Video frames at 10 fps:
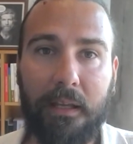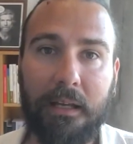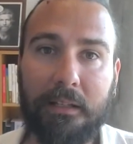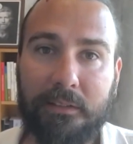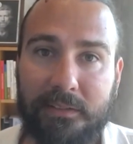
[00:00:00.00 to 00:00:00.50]

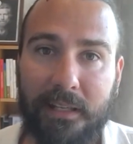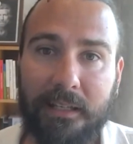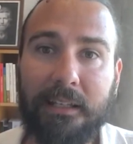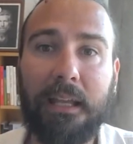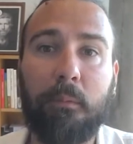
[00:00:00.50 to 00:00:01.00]
The
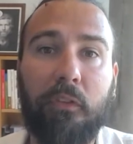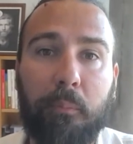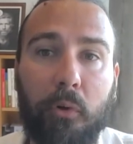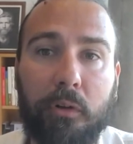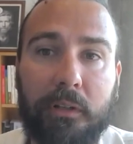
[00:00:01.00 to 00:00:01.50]
second aim of the
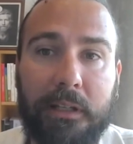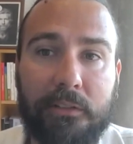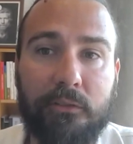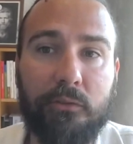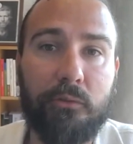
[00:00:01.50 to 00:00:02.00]
book
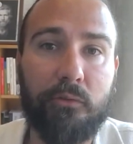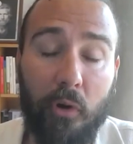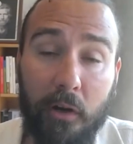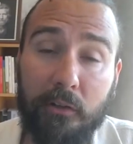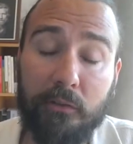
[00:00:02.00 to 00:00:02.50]
is to
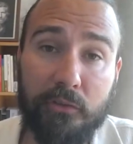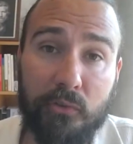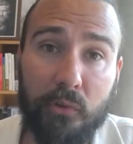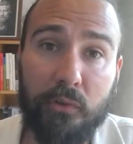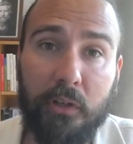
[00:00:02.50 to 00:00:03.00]
chronicle the
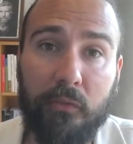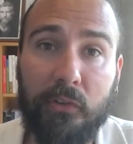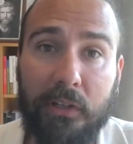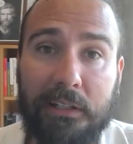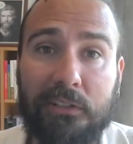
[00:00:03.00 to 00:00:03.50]
story of the
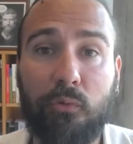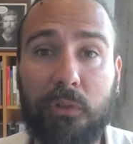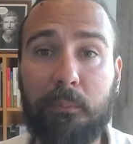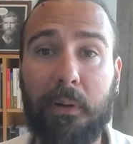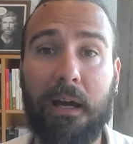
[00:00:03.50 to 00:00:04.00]
Danish
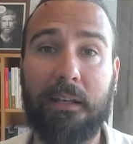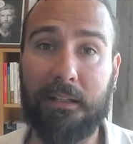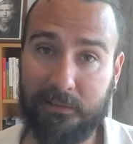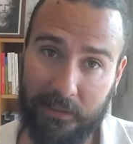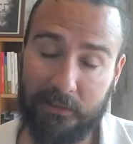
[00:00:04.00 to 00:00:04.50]
Green Party
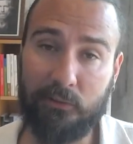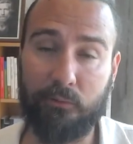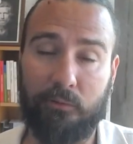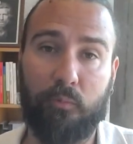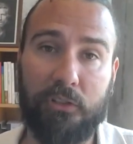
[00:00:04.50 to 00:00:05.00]

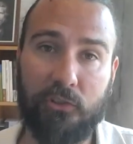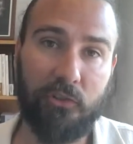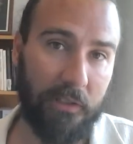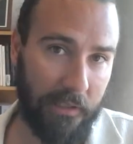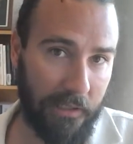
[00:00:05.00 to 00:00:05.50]
Alternativet,
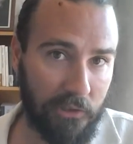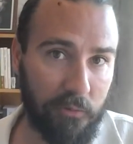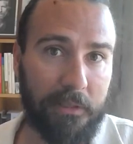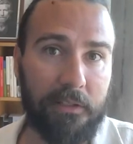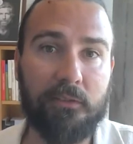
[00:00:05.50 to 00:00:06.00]
which in English
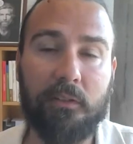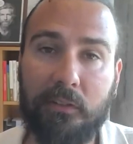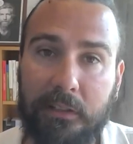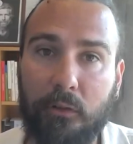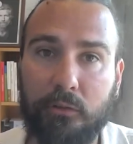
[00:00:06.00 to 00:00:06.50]
means
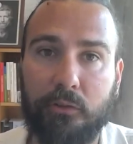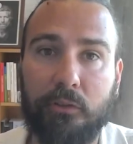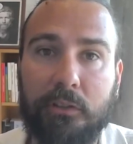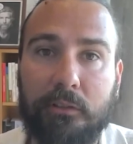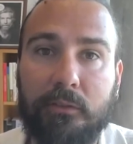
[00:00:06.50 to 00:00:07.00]
the
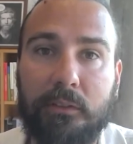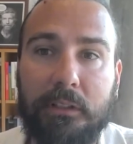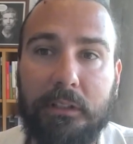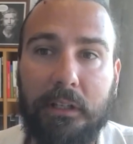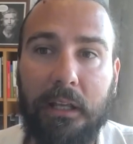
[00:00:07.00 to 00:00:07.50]
alternative.
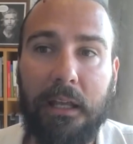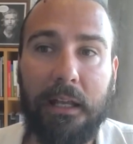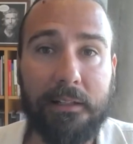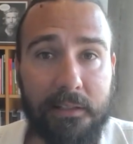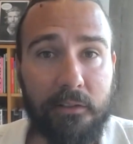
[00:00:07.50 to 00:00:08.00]

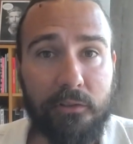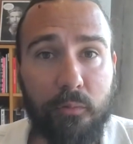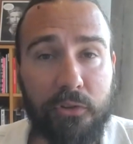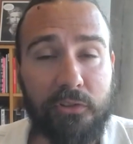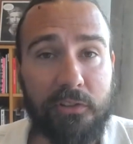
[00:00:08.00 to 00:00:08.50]
Alternativet
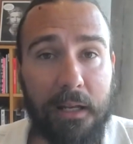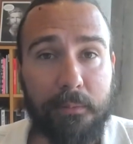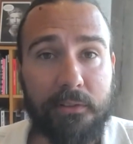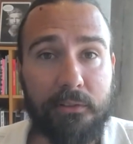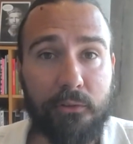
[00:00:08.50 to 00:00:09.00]
was
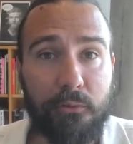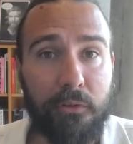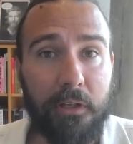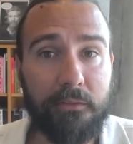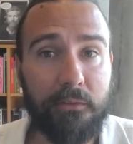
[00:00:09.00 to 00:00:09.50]
established in
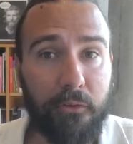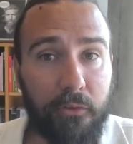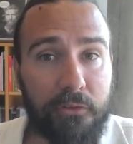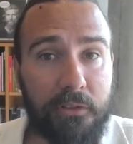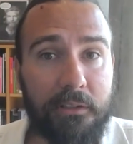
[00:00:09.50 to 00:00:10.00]

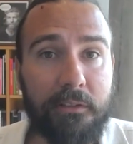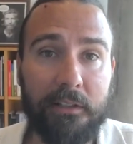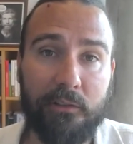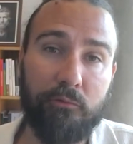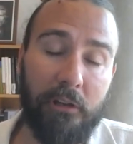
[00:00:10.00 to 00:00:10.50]
2013
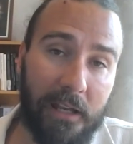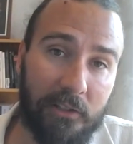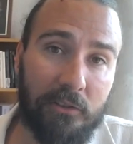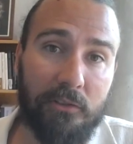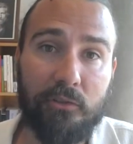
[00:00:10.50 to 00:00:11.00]
as a
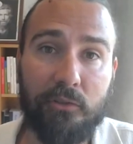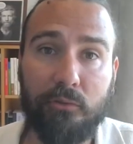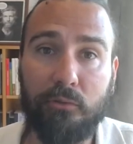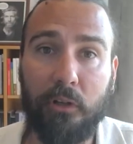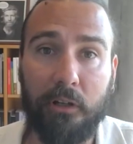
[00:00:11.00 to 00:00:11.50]
reaction
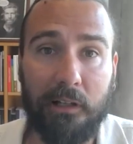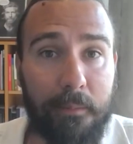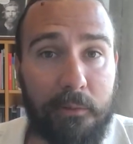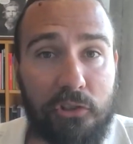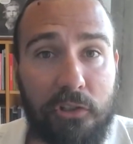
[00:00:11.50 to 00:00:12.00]
to
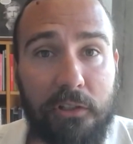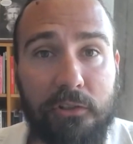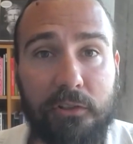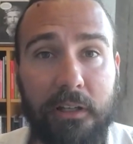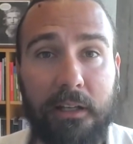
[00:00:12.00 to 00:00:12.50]
climate
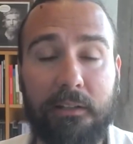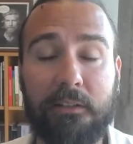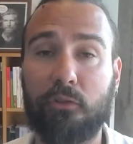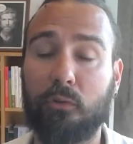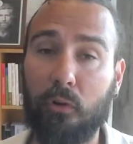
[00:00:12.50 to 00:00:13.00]
change and
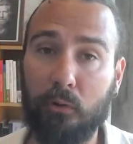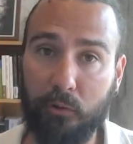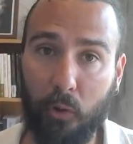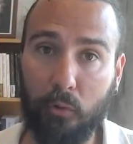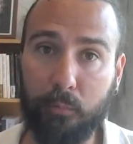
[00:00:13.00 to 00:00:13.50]
the so-called
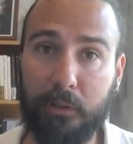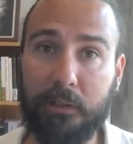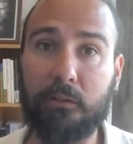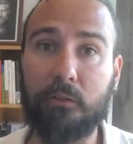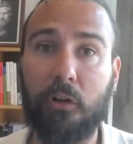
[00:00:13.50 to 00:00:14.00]
old
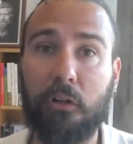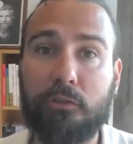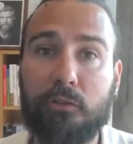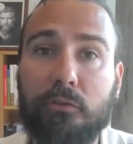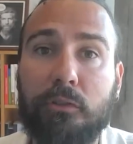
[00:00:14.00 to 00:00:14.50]
political culture